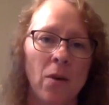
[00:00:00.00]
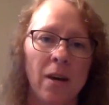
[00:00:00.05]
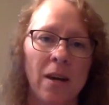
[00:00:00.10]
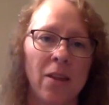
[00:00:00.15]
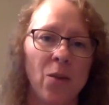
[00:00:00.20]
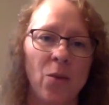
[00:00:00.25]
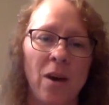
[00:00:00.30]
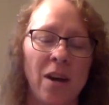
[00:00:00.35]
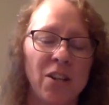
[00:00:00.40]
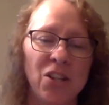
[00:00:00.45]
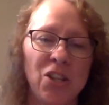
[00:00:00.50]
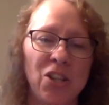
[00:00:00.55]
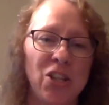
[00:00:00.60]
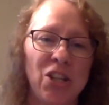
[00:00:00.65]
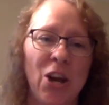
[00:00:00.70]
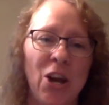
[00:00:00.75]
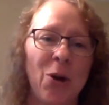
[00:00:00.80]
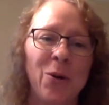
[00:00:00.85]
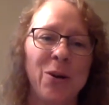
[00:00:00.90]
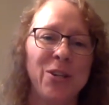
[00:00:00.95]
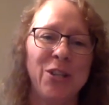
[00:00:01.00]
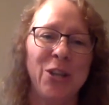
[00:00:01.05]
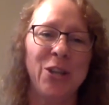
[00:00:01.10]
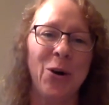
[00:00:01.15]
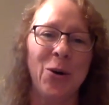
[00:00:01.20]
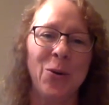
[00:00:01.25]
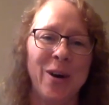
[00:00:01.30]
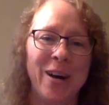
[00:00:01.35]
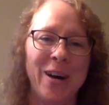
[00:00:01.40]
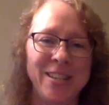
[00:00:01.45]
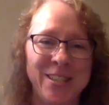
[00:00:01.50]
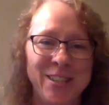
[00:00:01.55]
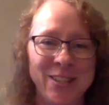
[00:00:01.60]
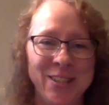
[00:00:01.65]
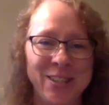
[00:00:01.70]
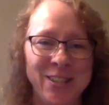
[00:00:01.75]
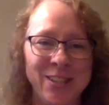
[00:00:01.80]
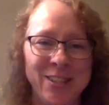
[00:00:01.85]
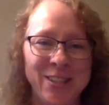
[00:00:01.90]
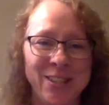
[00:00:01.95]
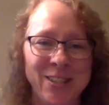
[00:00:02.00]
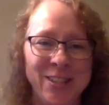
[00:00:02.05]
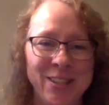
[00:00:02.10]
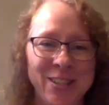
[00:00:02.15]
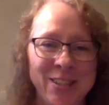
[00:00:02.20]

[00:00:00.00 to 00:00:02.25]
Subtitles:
Either watch the show or don't watch the show,